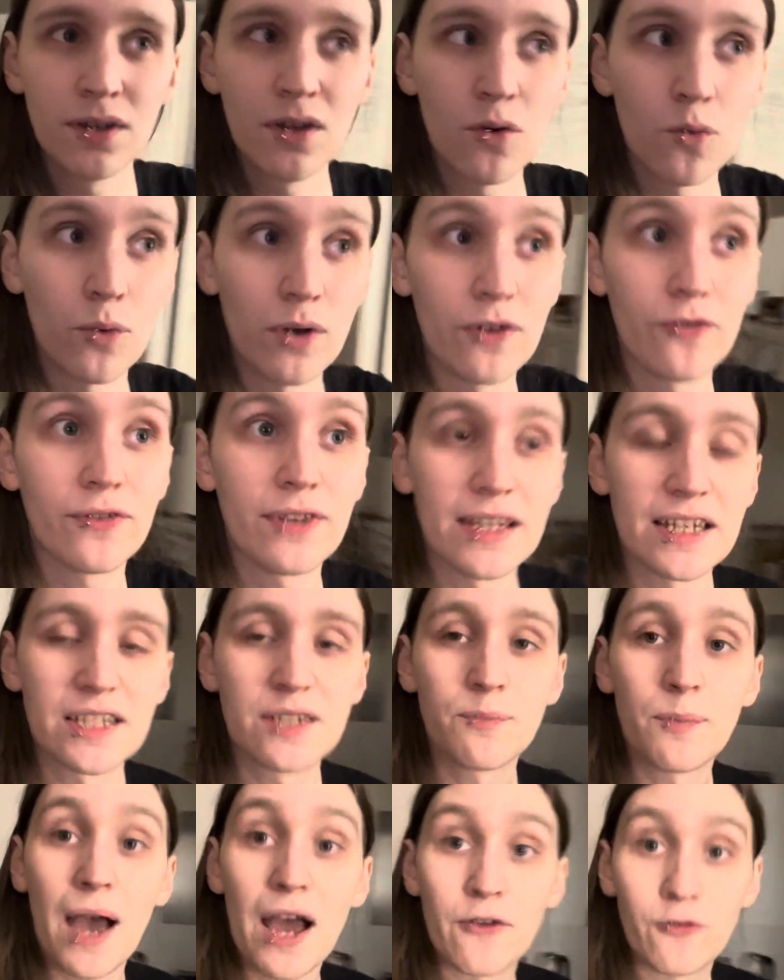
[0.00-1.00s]
with this
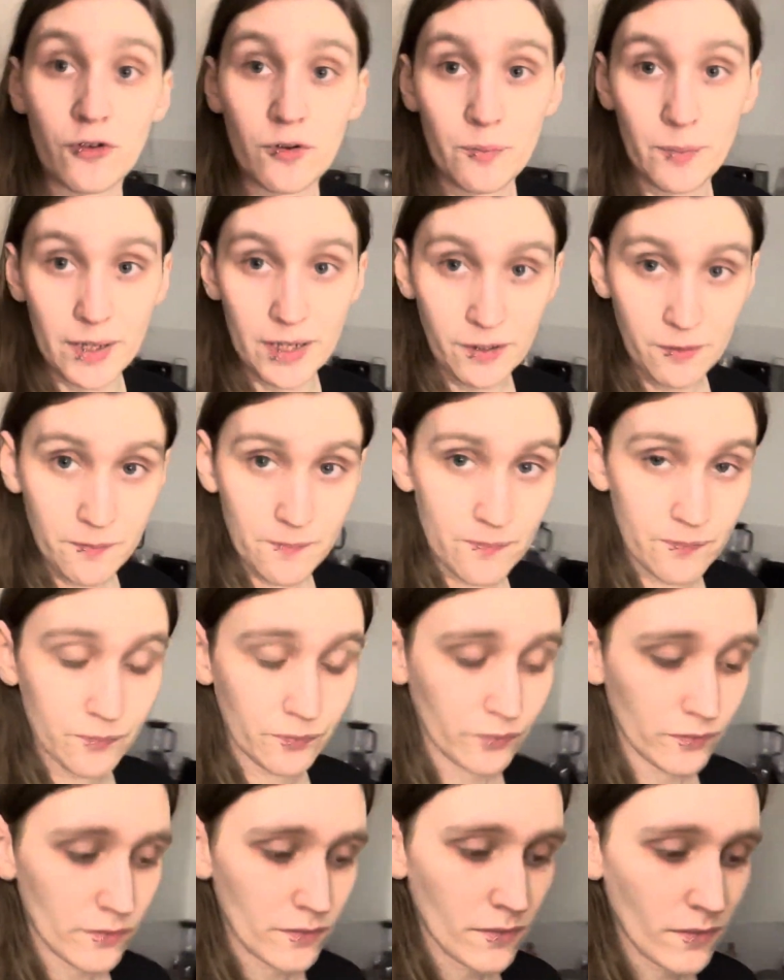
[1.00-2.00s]
bathroom bill,
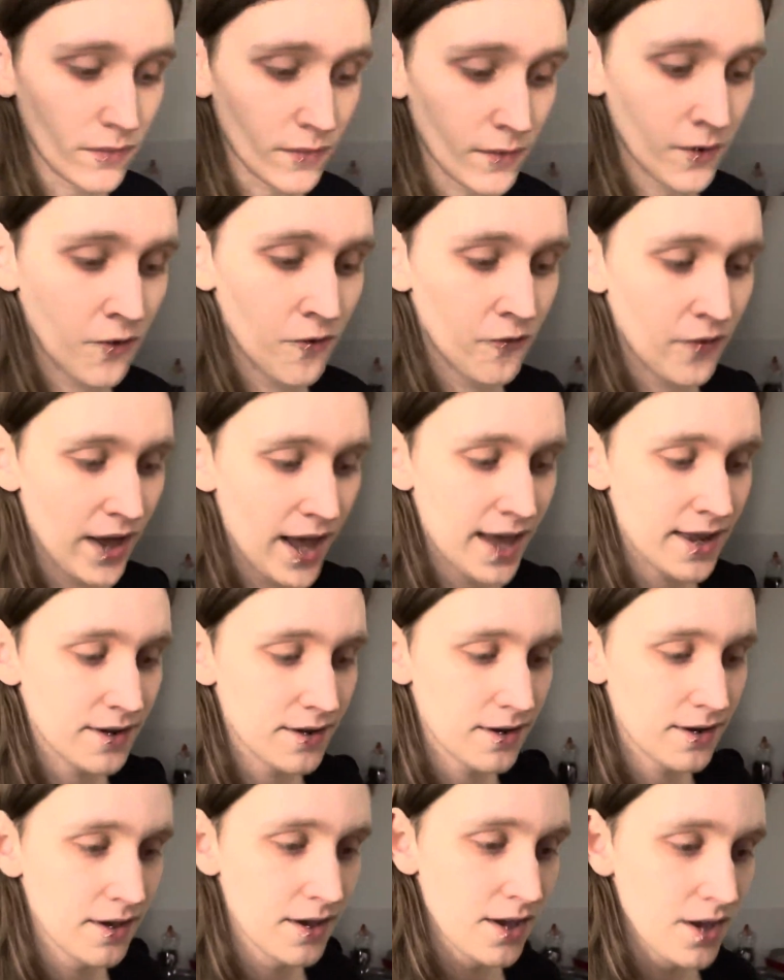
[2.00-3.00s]

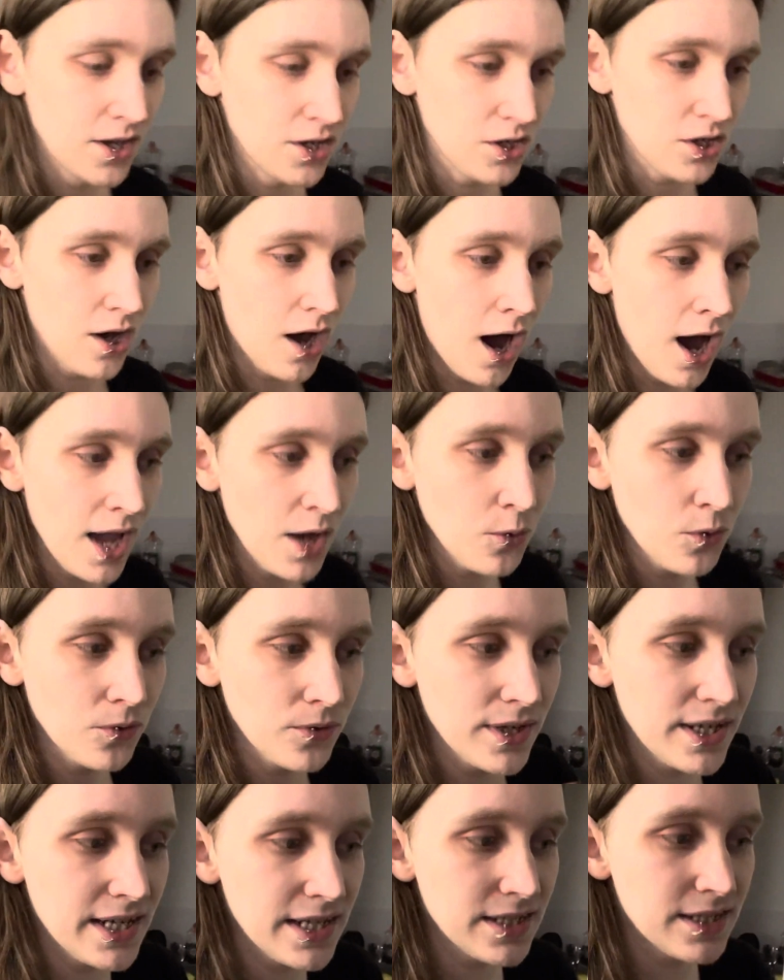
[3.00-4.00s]
then I will
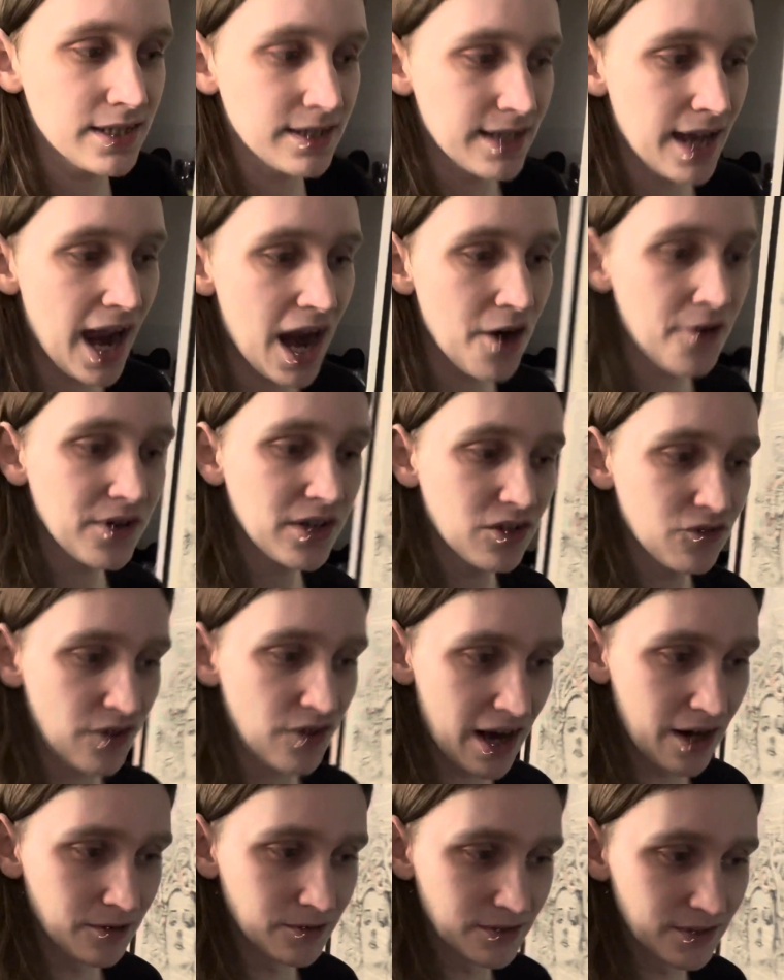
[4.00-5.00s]
need to carry
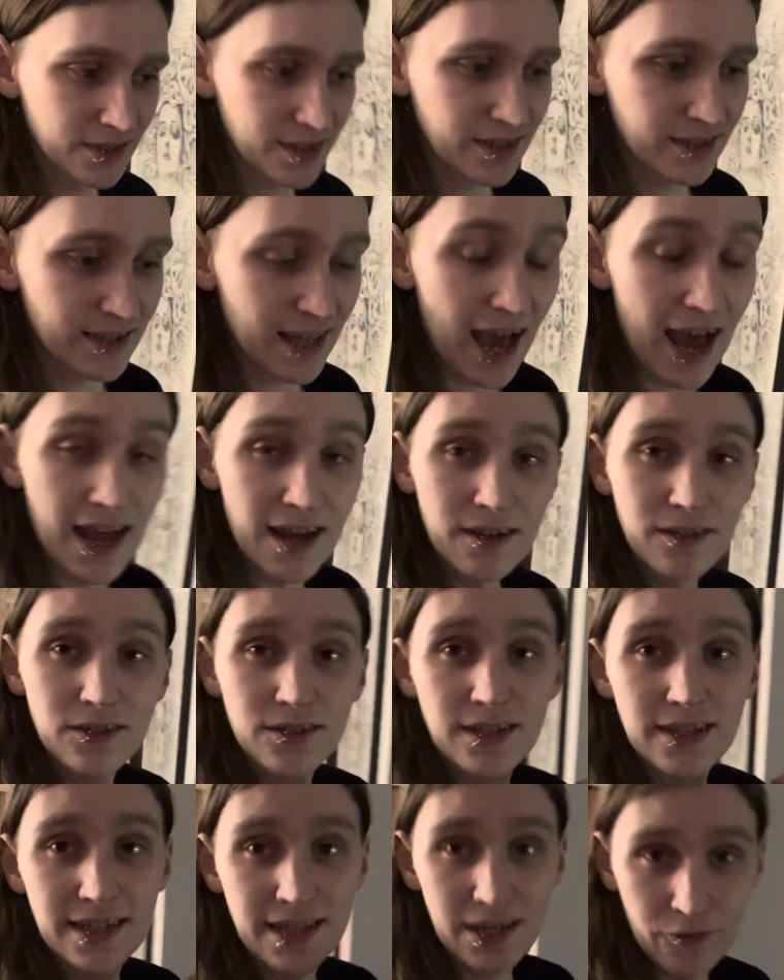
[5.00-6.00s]
around that
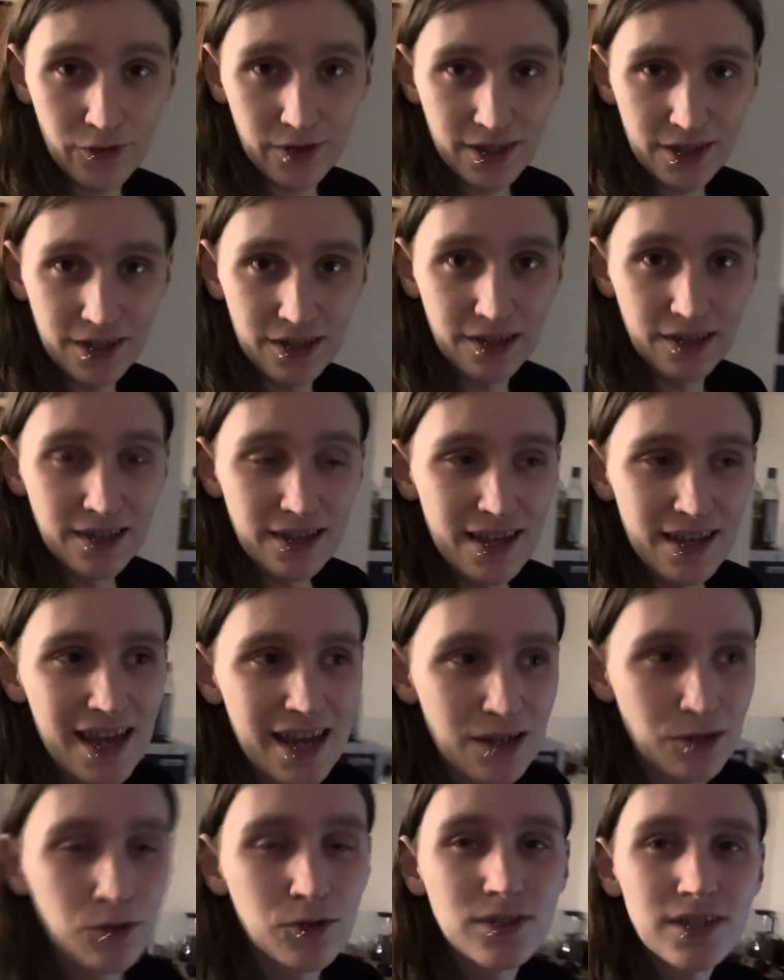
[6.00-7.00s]
certificate
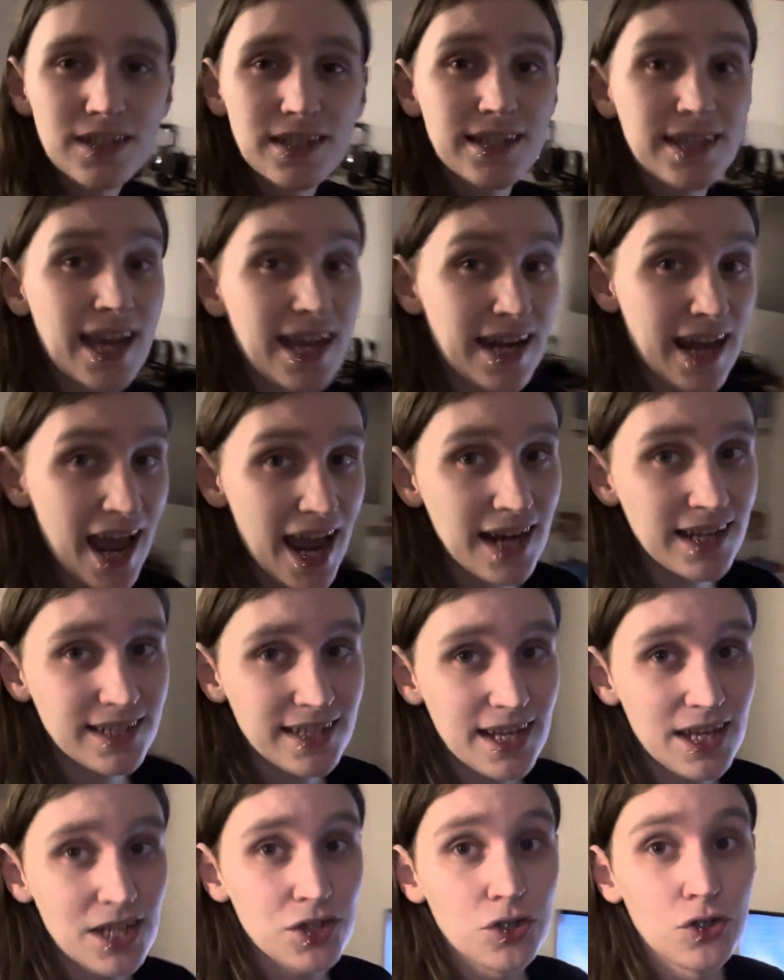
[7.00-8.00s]
in order to gain
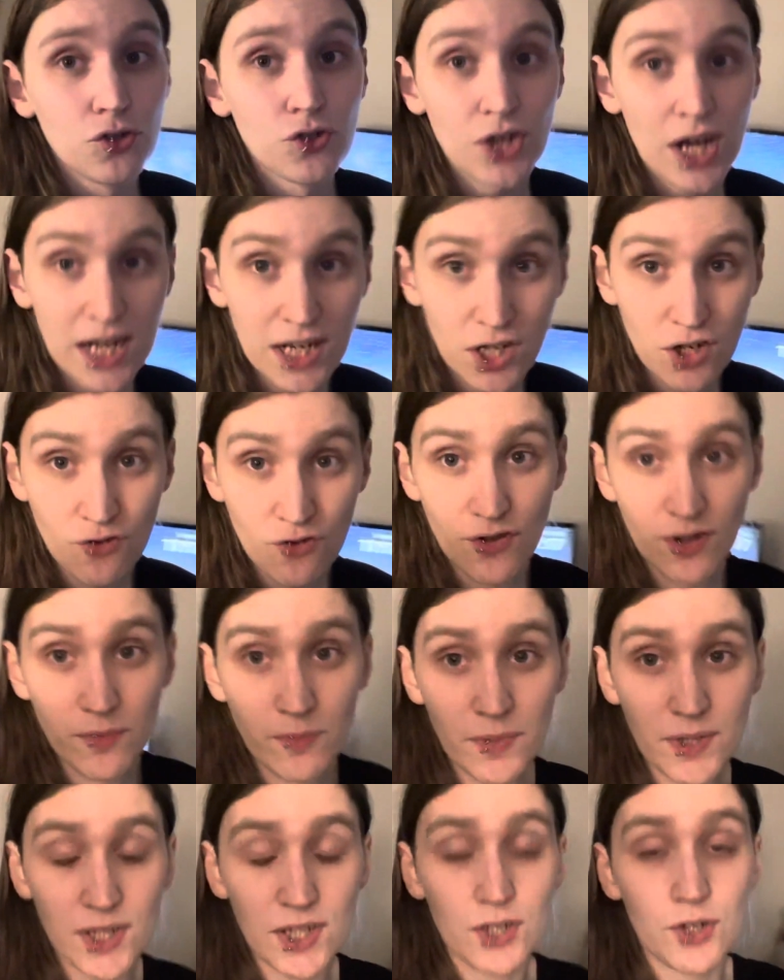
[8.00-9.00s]
access to changing
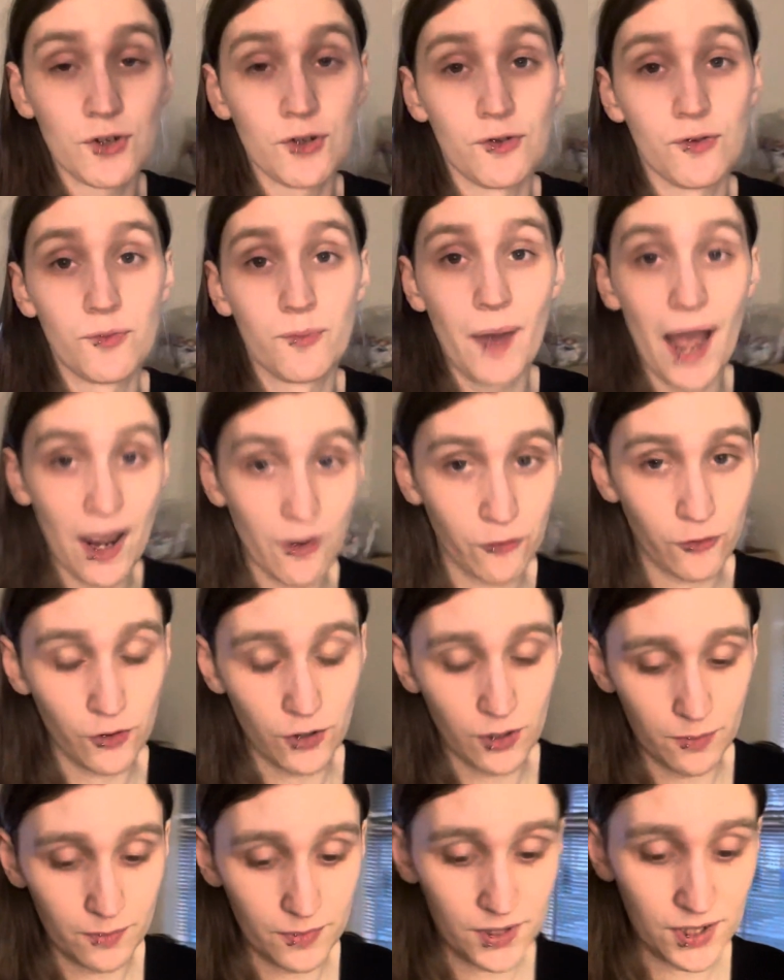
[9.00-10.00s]
rooms, to
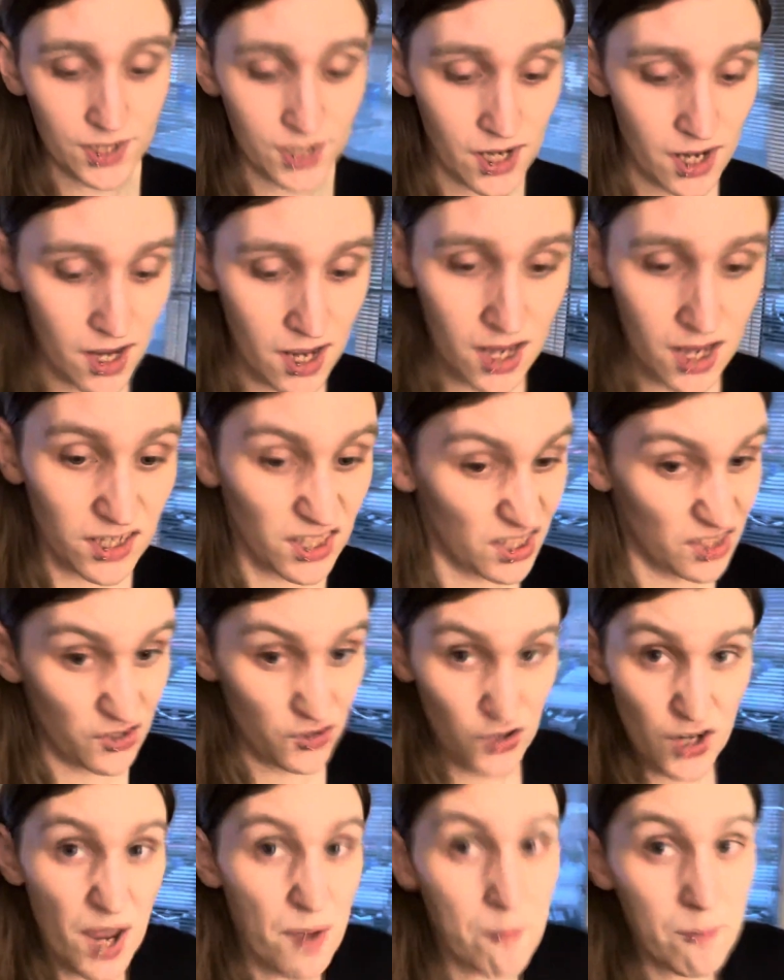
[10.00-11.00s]
bathrooms, to
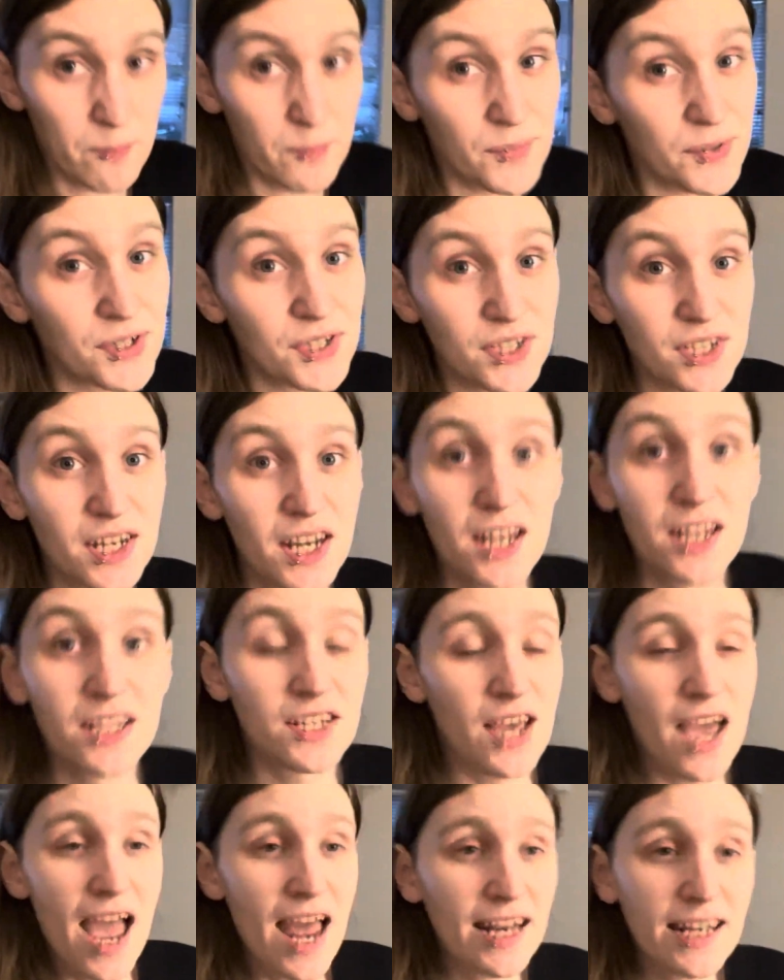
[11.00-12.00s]
gyms,
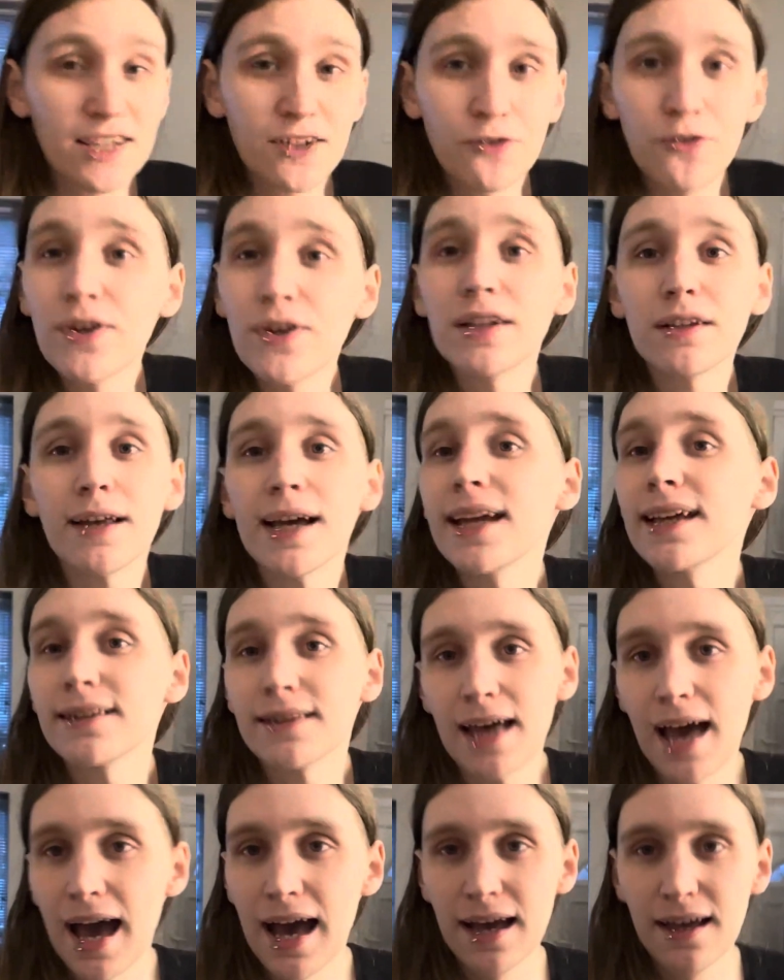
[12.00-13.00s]
to anything like
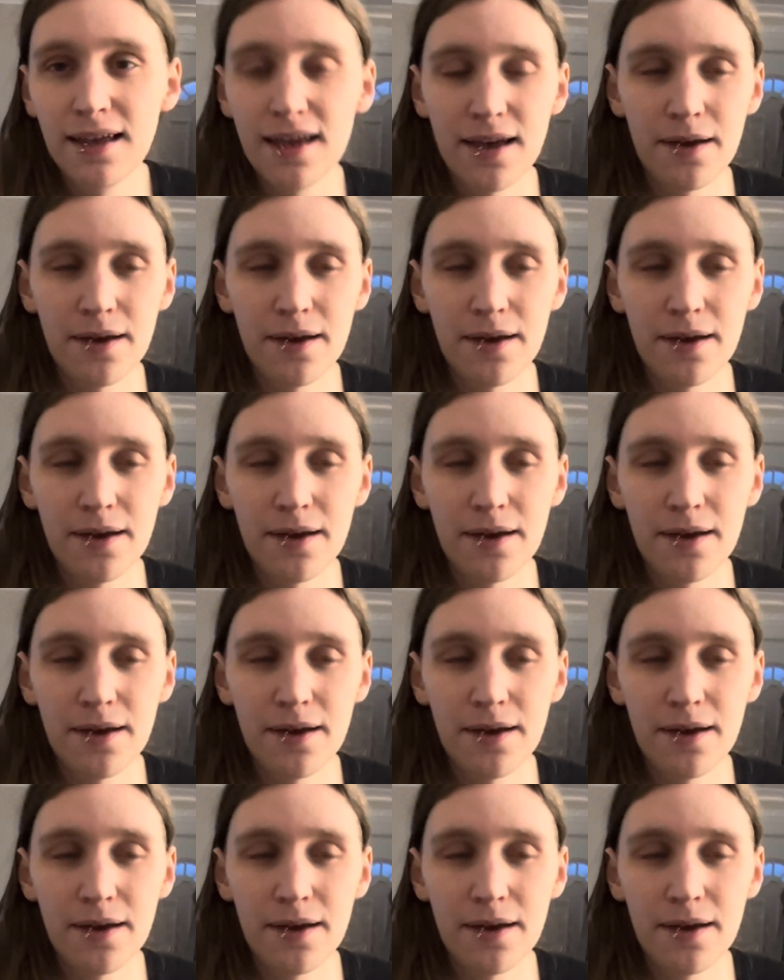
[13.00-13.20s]
that.